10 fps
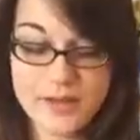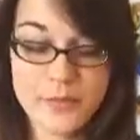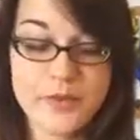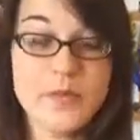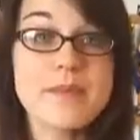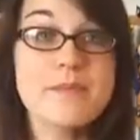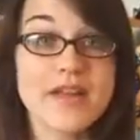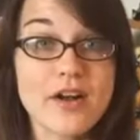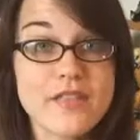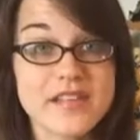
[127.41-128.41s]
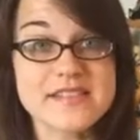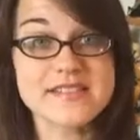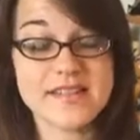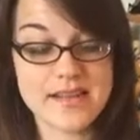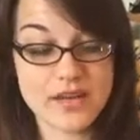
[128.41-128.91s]
When we bid on
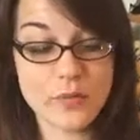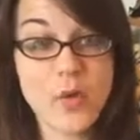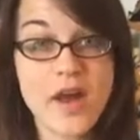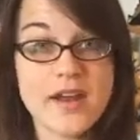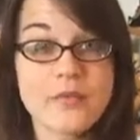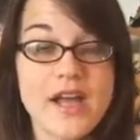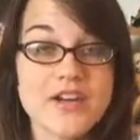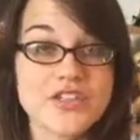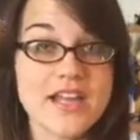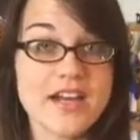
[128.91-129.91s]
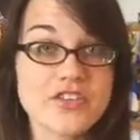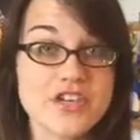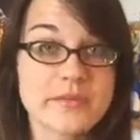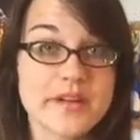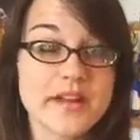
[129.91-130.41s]
this and won, we actually had a
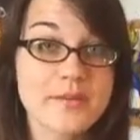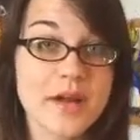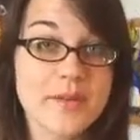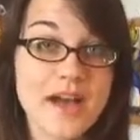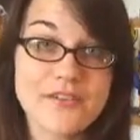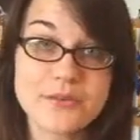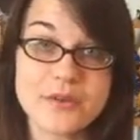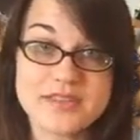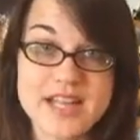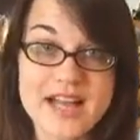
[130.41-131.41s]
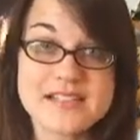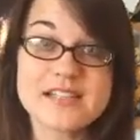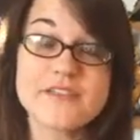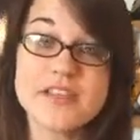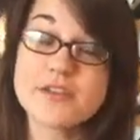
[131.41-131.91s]
gentleman come up afterwards and
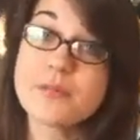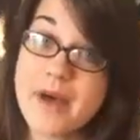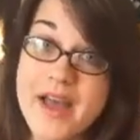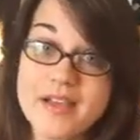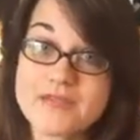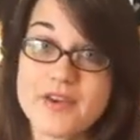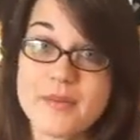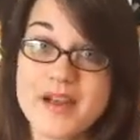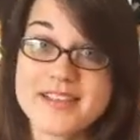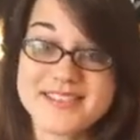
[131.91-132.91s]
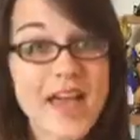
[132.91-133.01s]
ask if he could buy it from us.